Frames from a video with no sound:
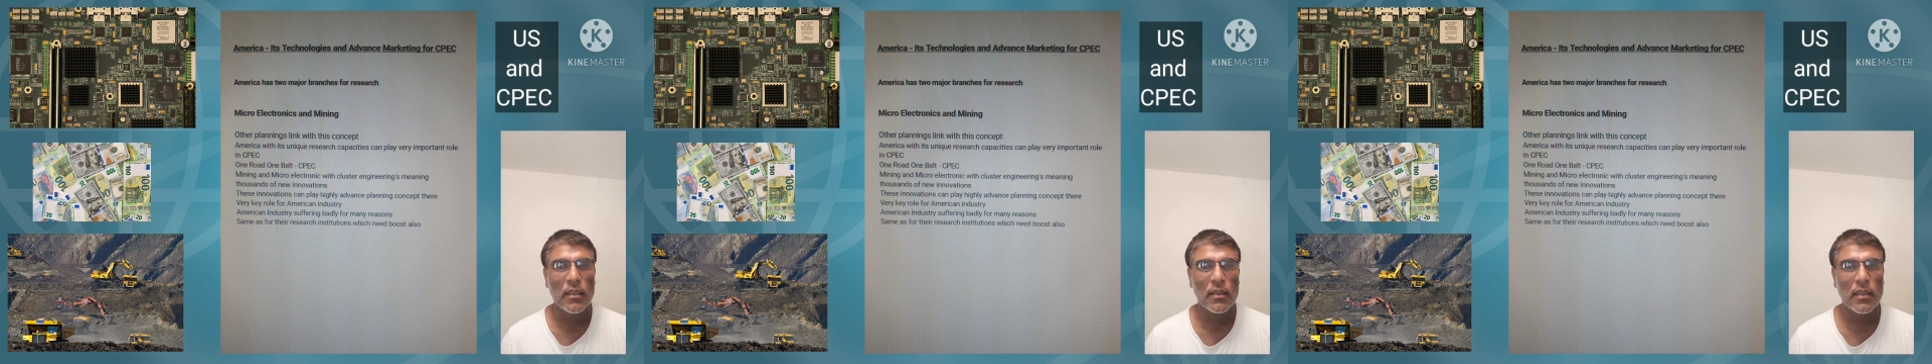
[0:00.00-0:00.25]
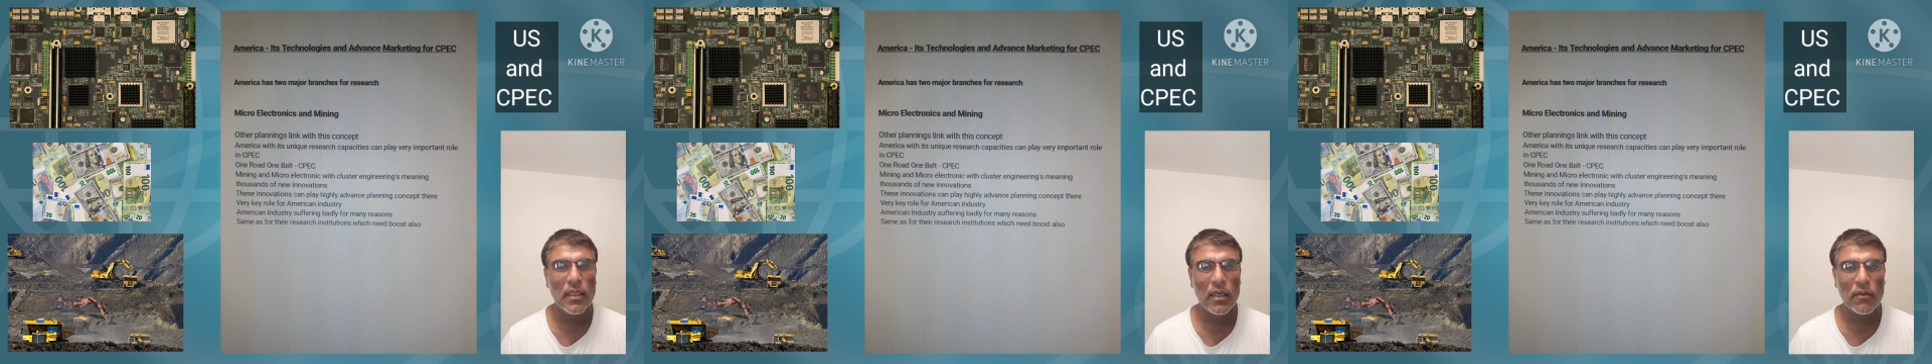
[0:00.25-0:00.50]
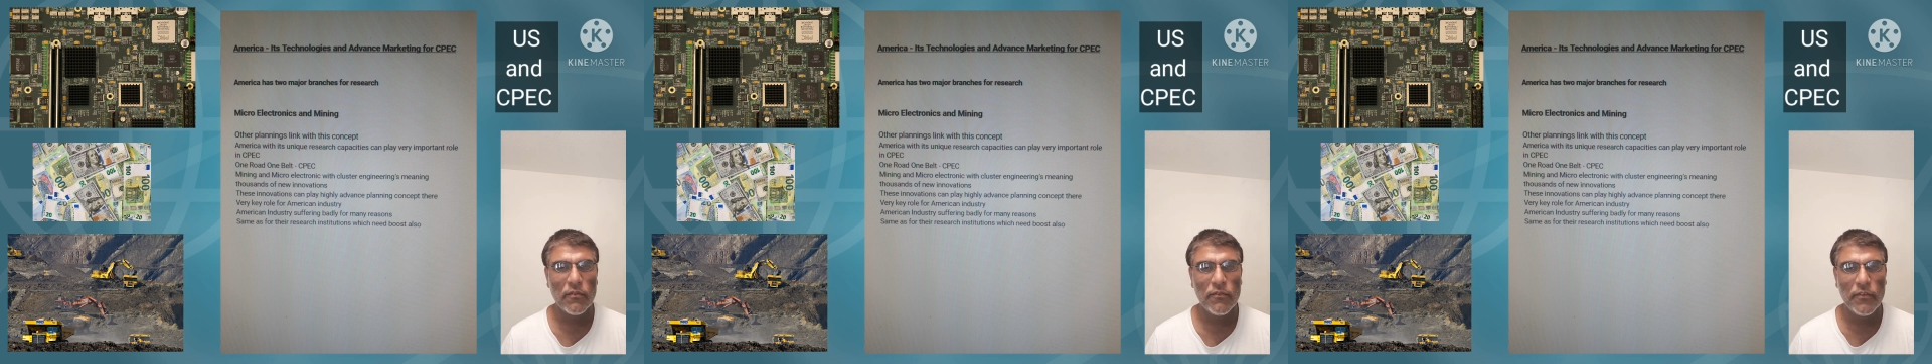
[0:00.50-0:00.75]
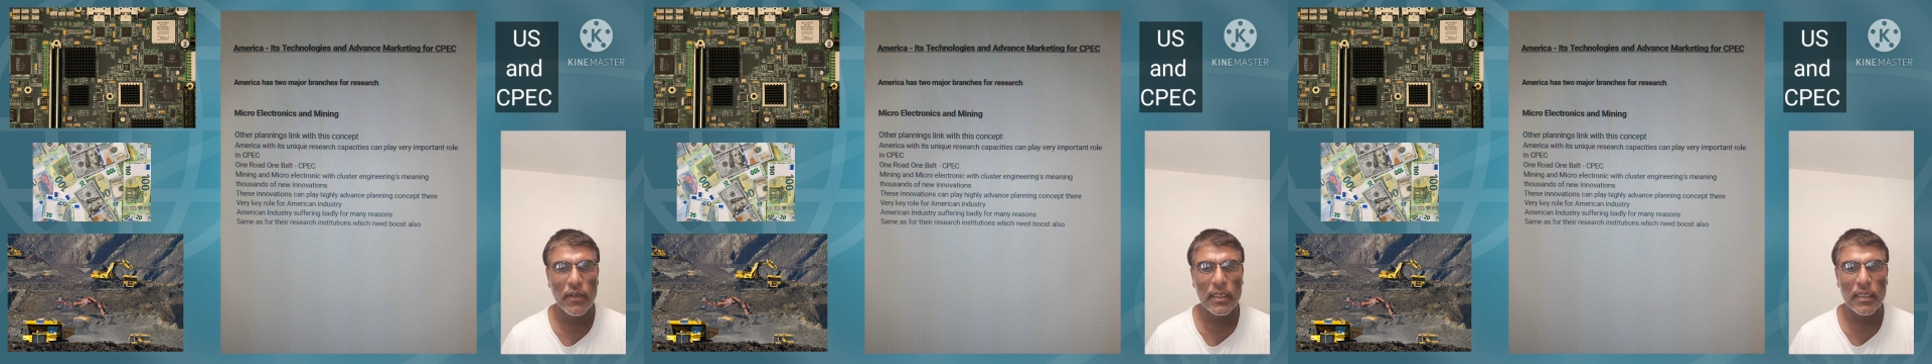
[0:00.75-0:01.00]
they are
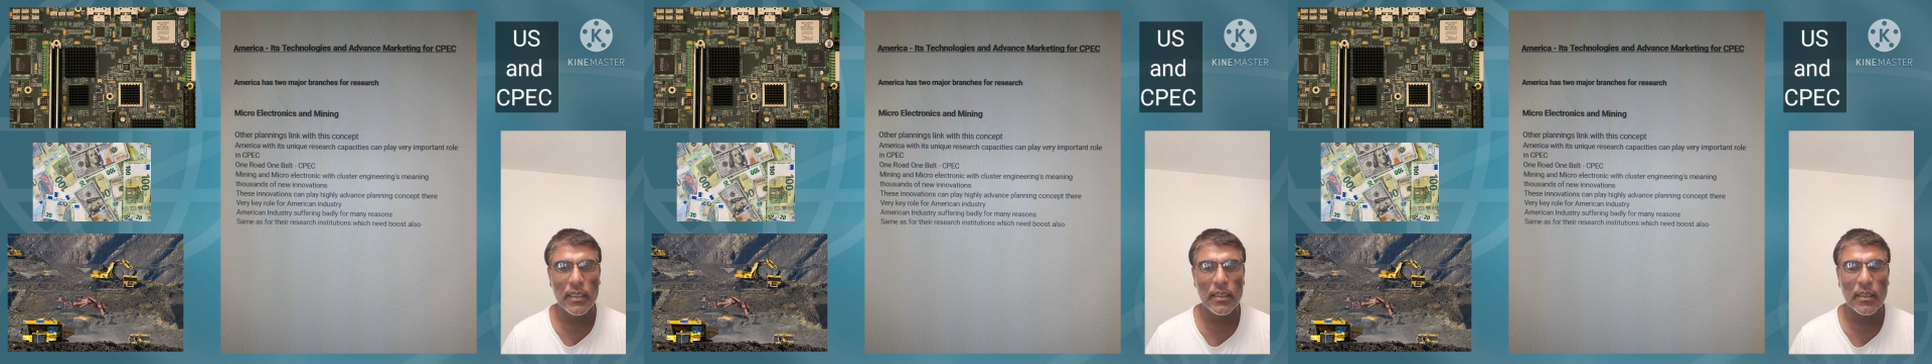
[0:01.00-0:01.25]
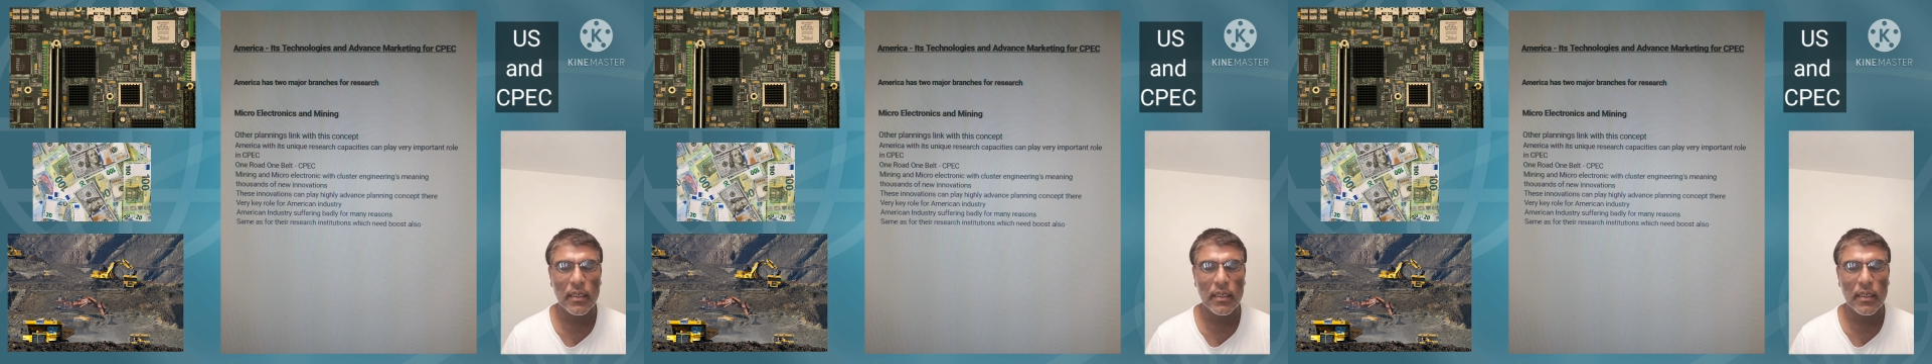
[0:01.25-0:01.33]
very